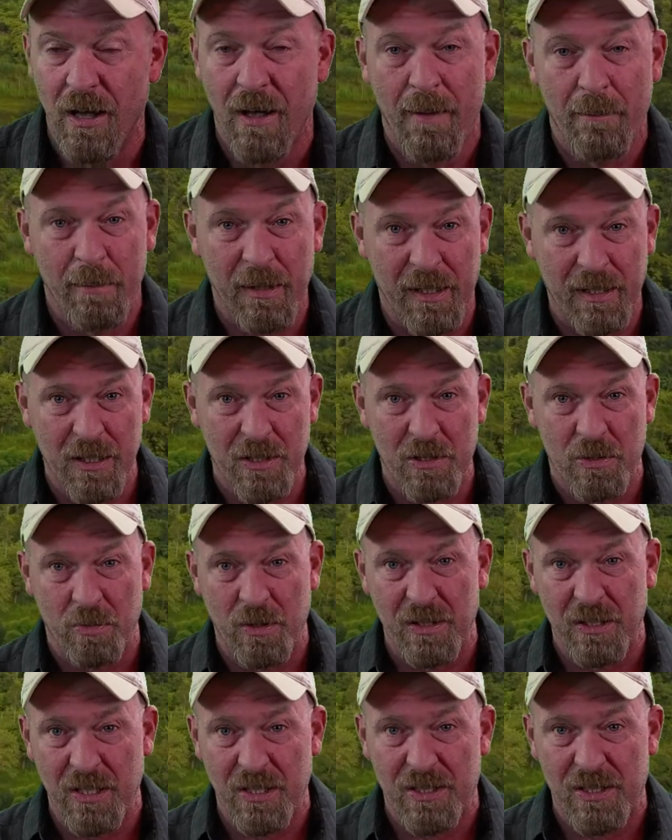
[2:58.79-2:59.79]
because
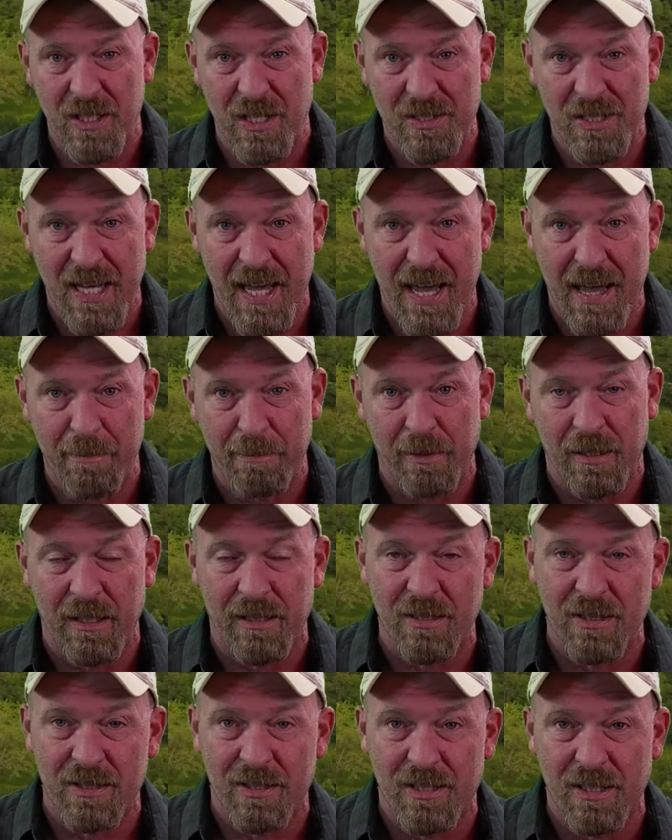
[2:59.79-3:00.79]
when this does happen and
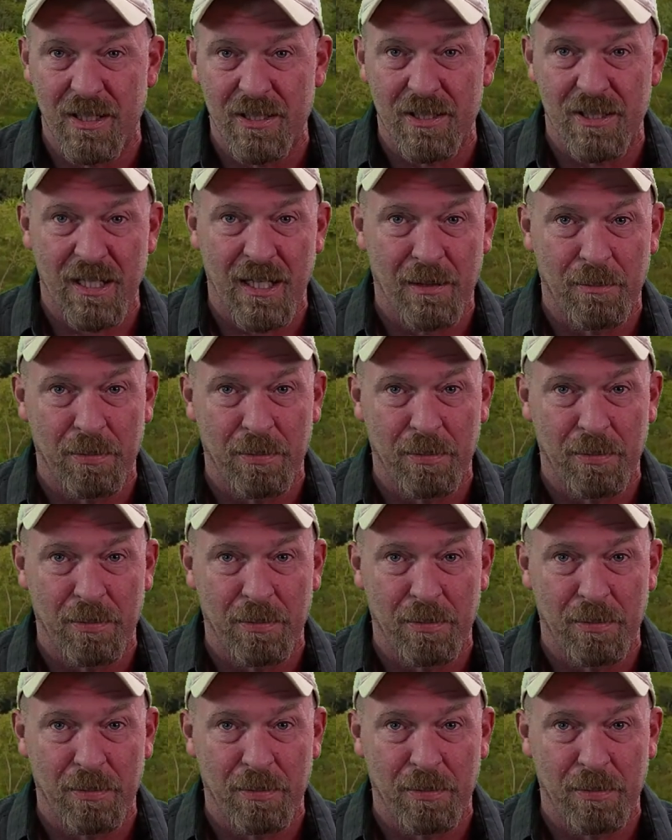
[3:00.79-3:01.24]
this does take